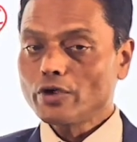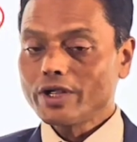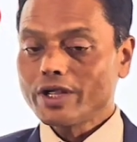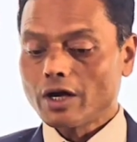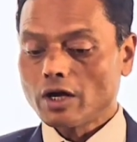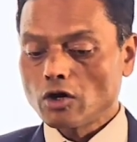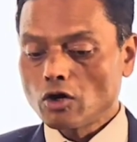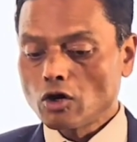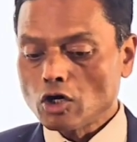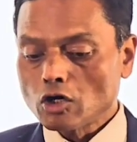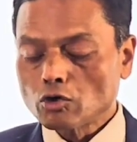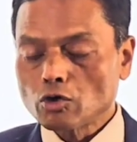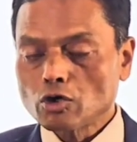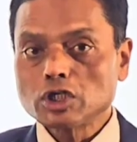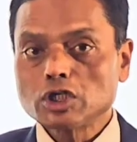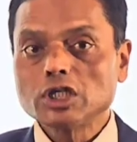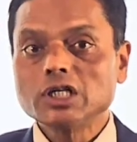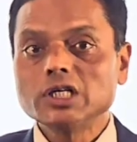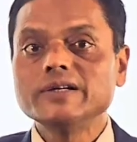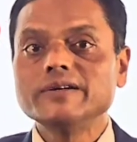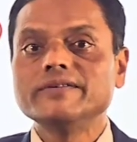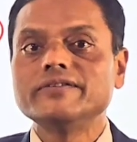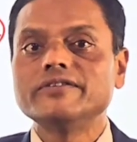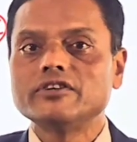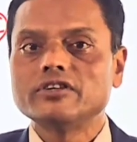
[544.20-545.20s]
we are not going to
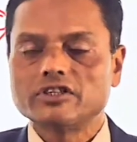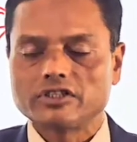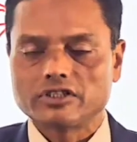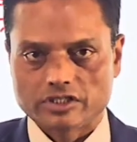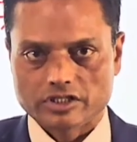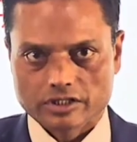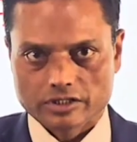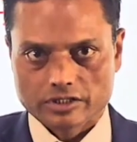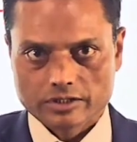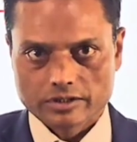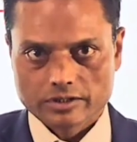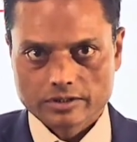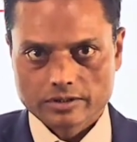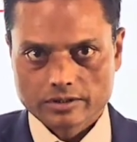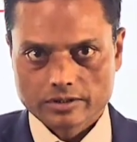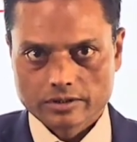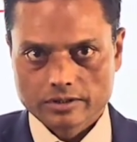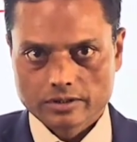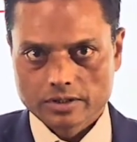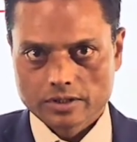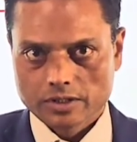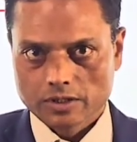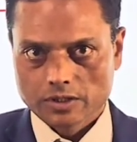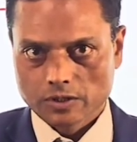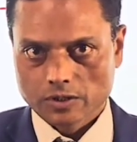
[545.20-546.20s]
reverse,
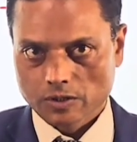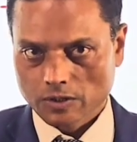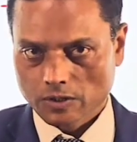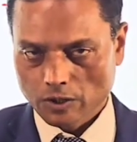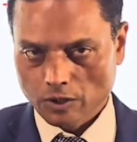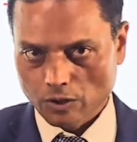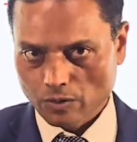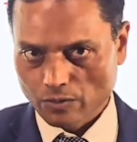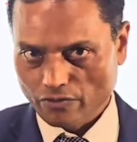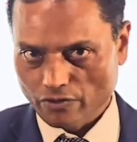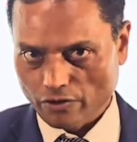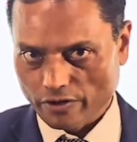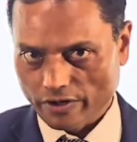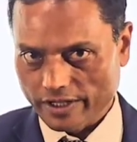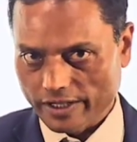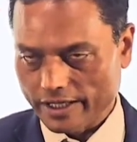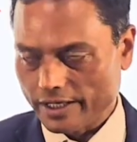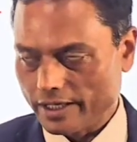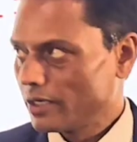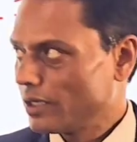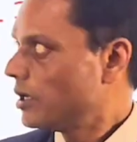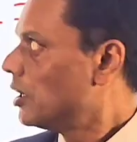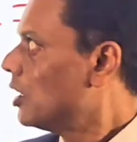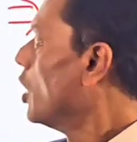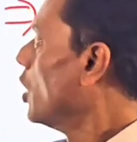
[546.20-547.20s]
not to forget that.
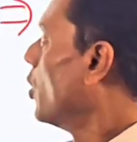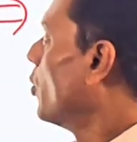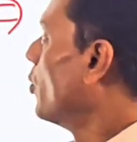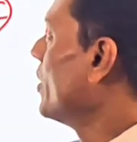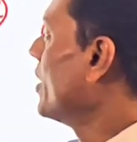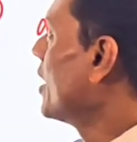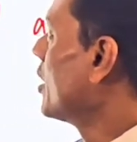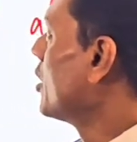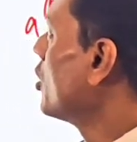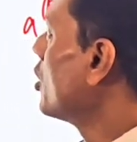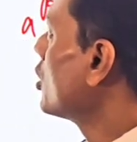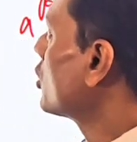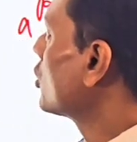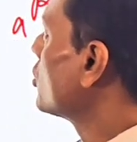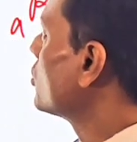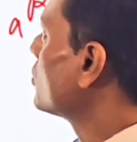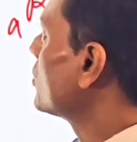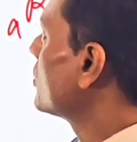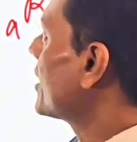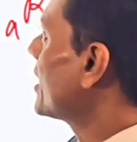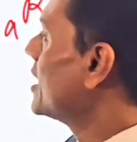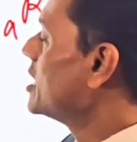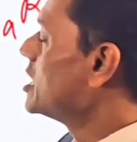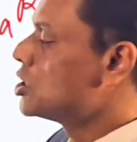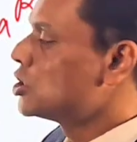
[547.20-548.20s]
We are not going to
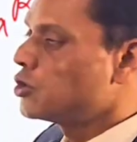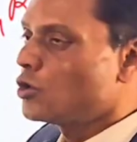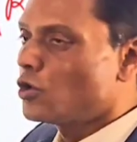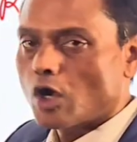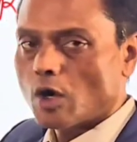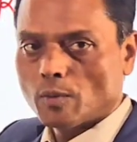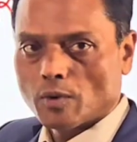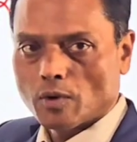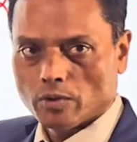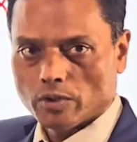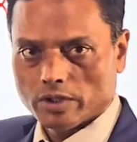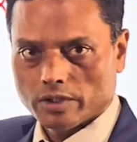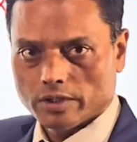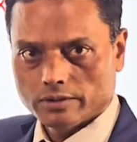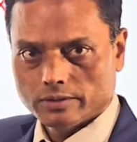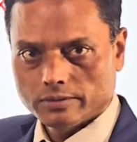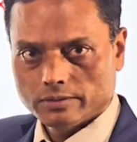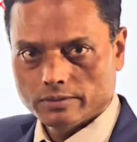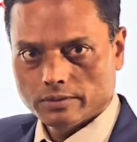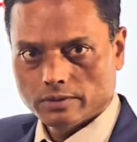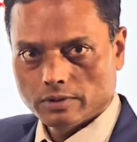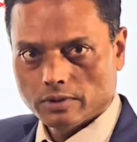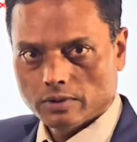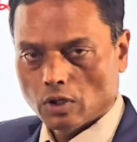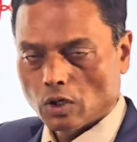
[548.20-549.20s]
write 2, 1.
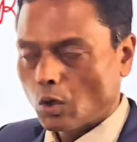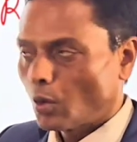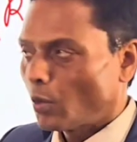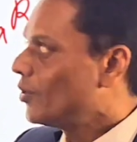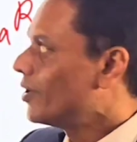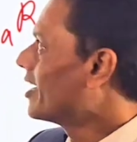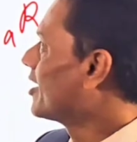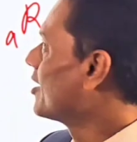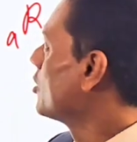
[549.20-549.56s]
We